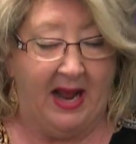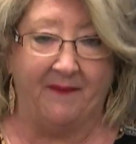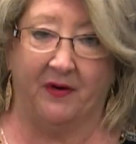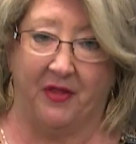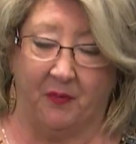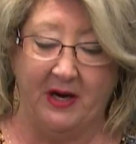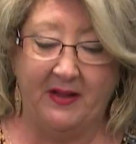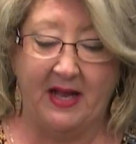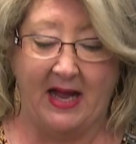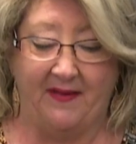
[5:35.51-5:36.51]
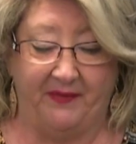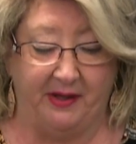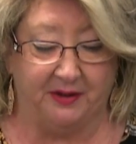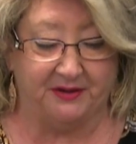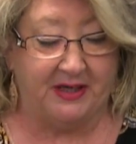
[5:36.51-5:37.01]
And for three and a half
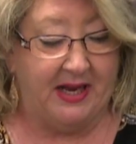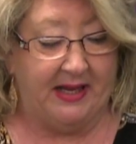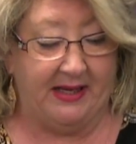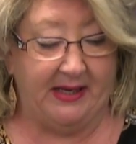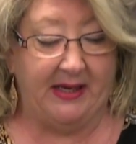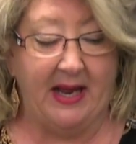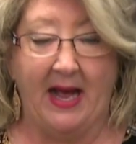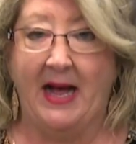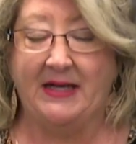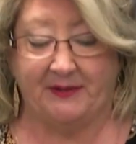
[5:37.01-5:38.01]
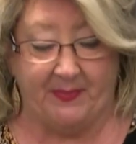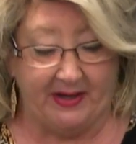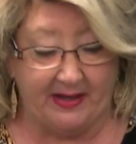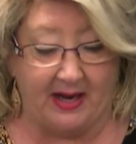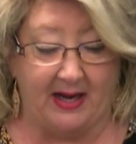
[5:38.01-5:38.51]
years, he has
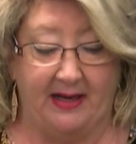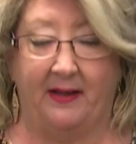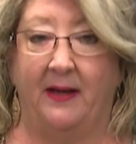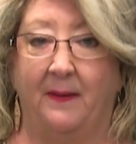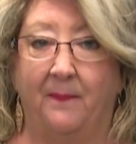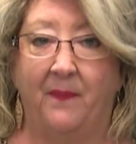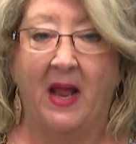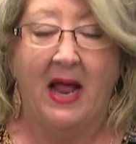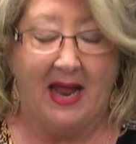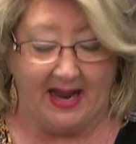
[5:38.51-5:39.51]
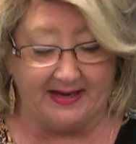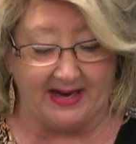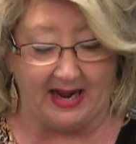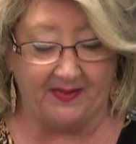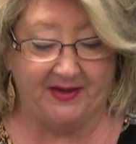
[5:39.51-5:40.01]
been hiding.
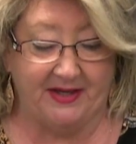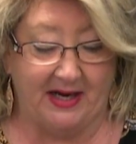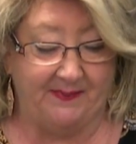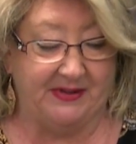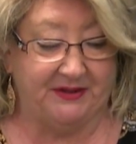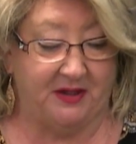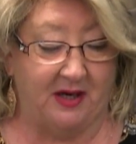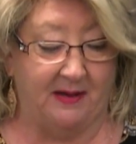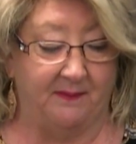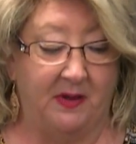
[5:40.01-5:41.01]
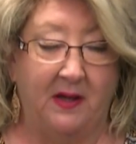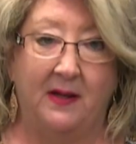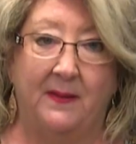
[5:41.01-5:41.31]
And now the time has come